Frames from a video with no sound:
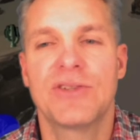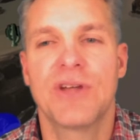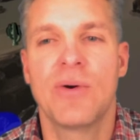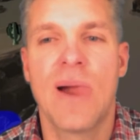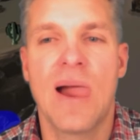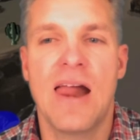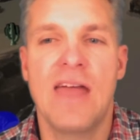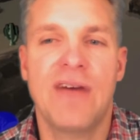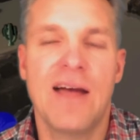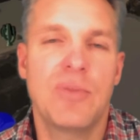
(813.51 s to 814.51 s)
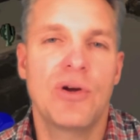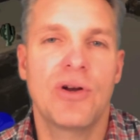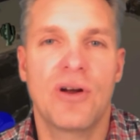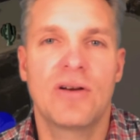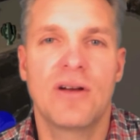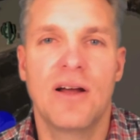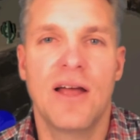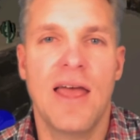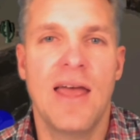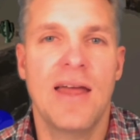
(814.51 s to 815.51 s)
So if I put on
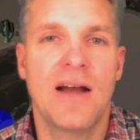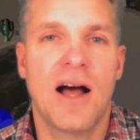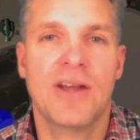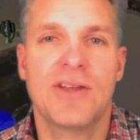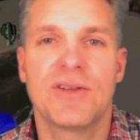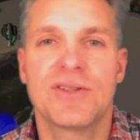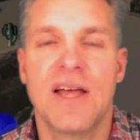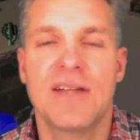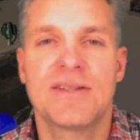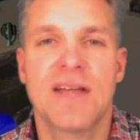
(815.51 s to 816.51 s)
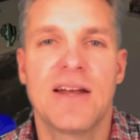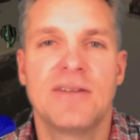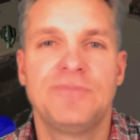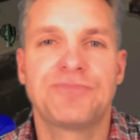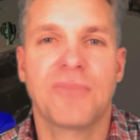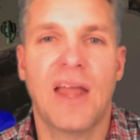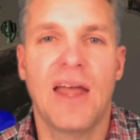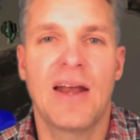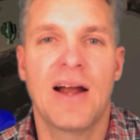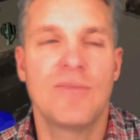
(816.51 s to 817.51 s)
an Oculus headset
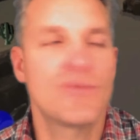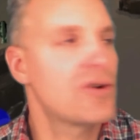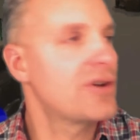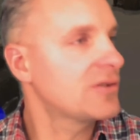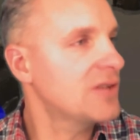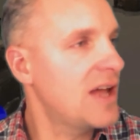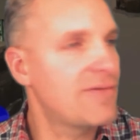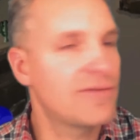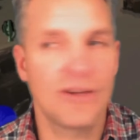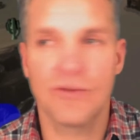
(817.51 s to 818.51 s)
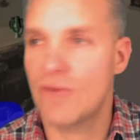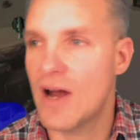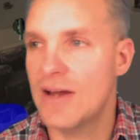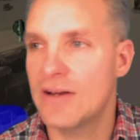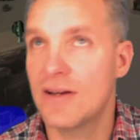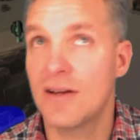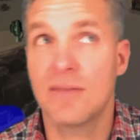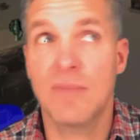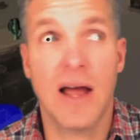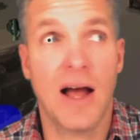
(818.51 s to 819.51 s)
and I'm turning left and right and
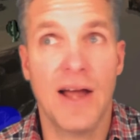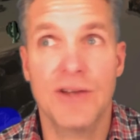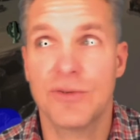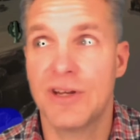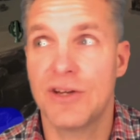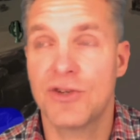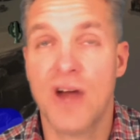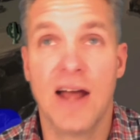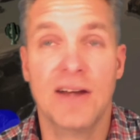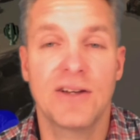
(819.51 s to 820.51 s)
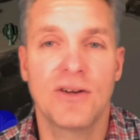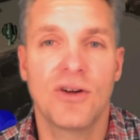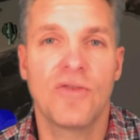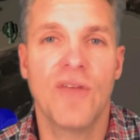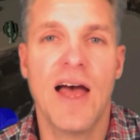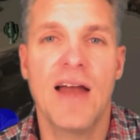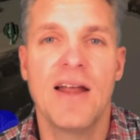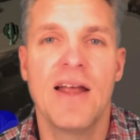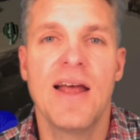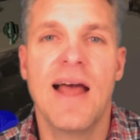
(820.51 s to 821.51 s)
my eyes are being tracked and all of that,
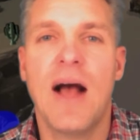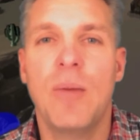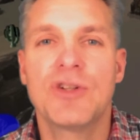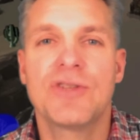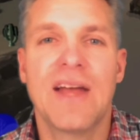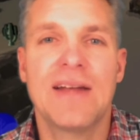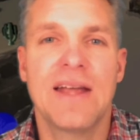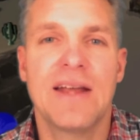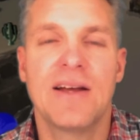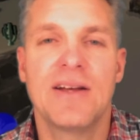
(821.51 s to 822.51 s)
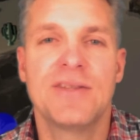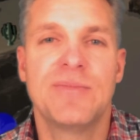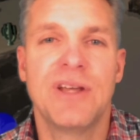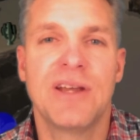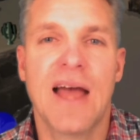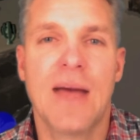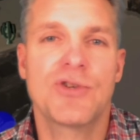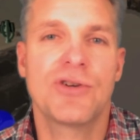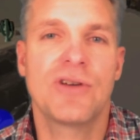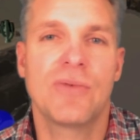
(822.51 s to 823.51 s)
how much of that data is being
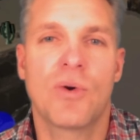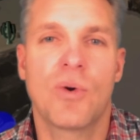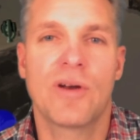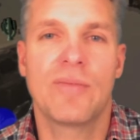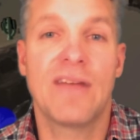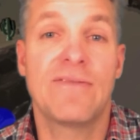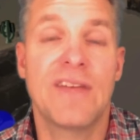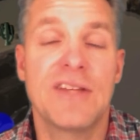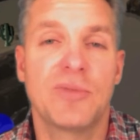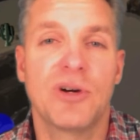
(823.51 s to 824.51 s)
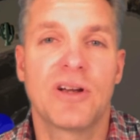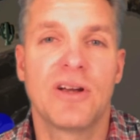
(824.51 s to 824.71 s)
captured and recorded by Facebook